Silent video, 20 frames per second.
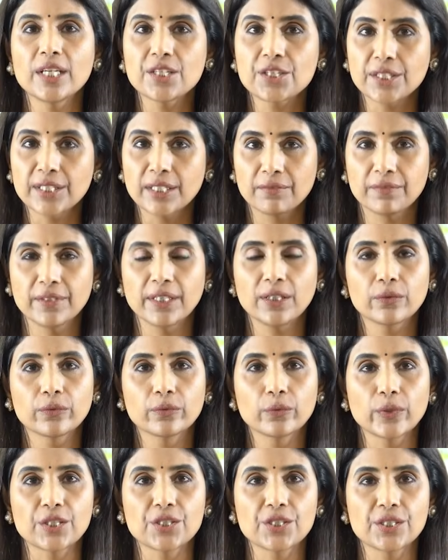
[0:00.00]
each and every
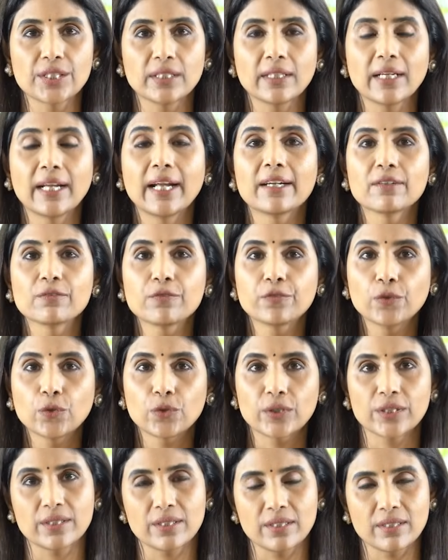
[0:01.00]
question and
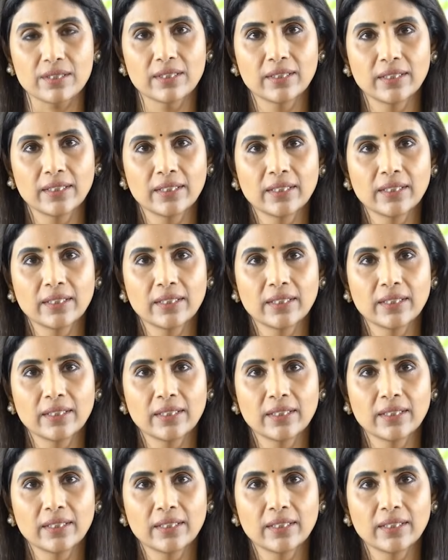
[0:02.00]
focus.